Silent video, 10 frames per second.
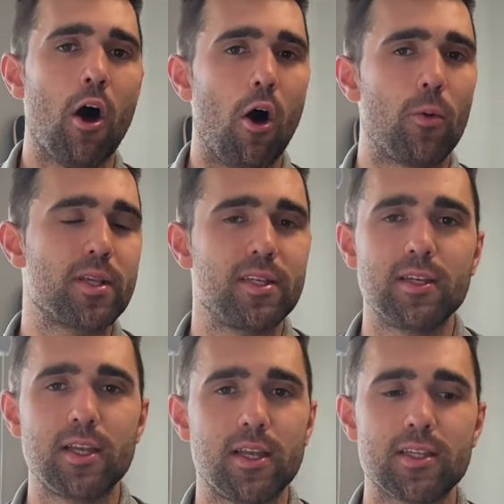always
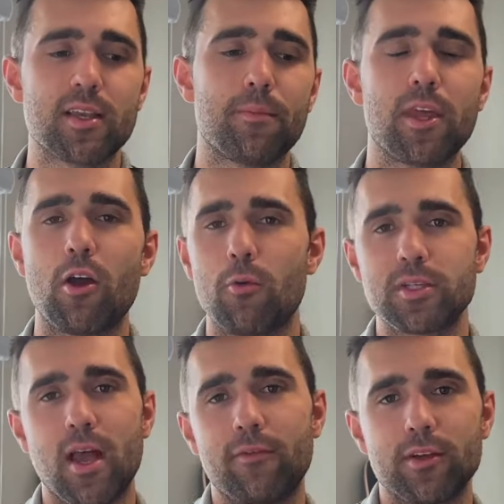needing to eat something,
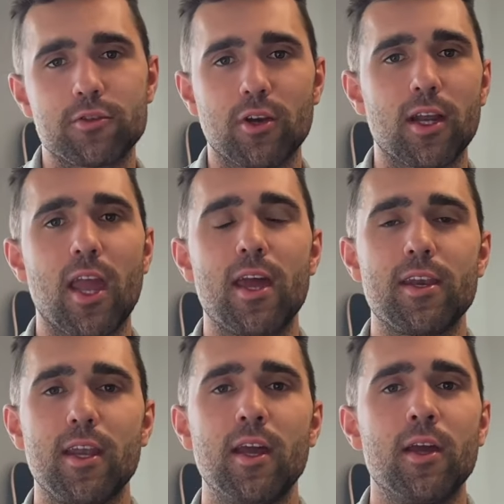always having a drink
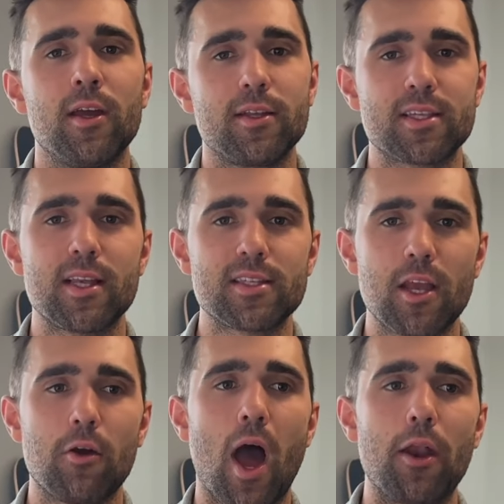handy, instead
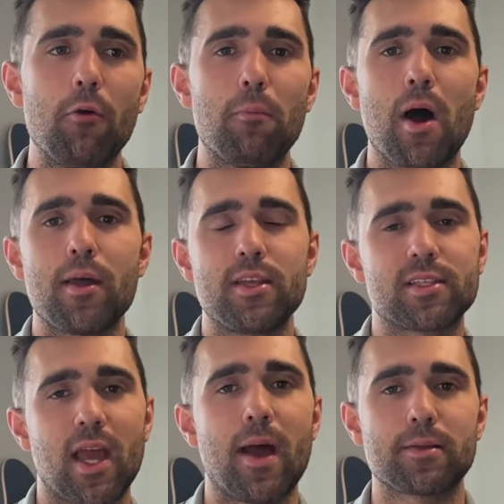say, I don't mind
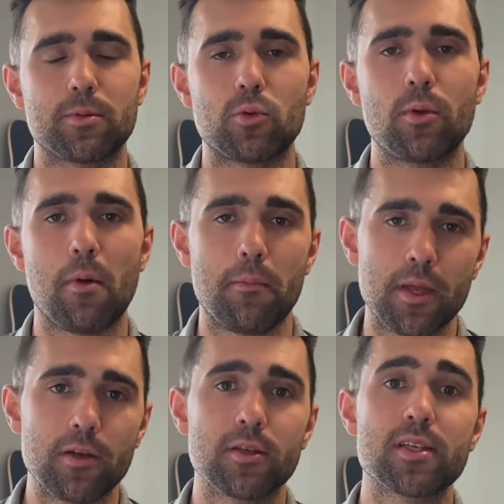these gaps between my
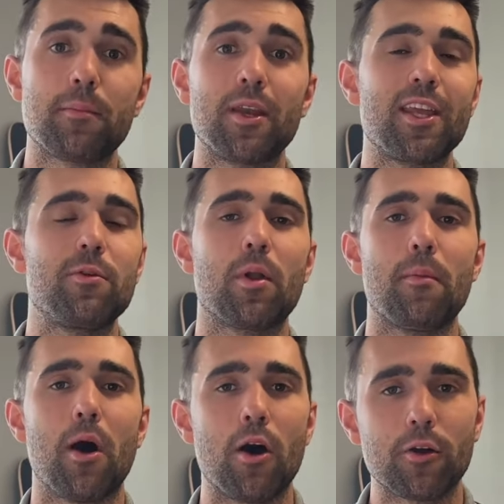meals. I'm gonna eat when
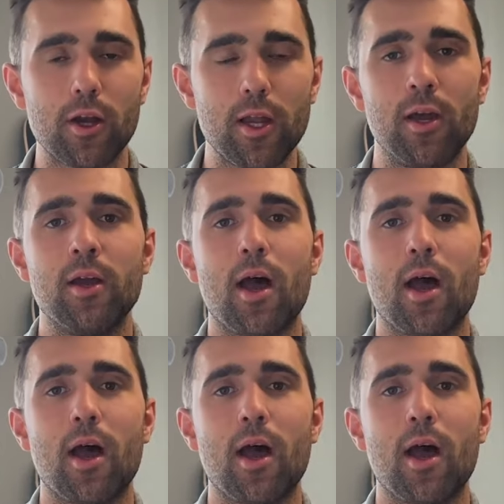I'm hungry.